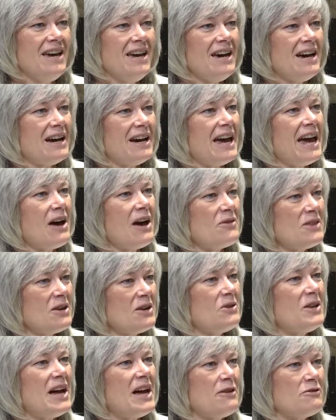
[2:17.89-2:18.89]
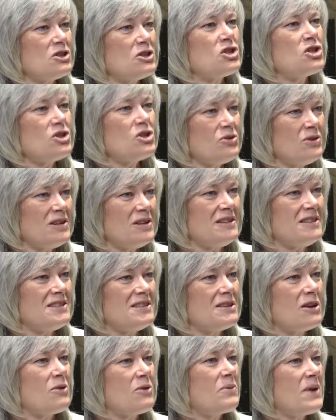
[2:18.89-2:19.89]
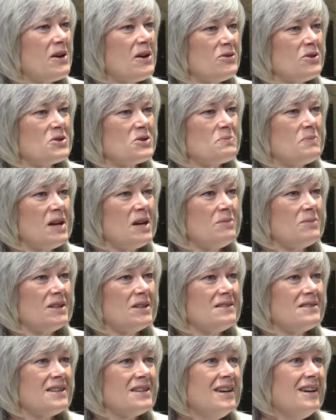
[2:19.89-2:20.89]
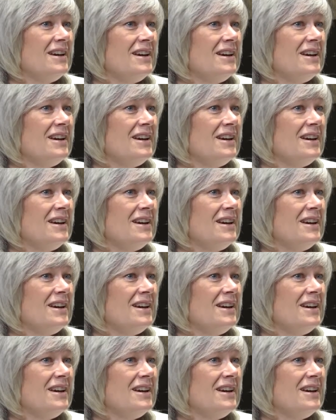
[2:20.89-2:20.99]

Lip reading: how they all have assurance around those payments.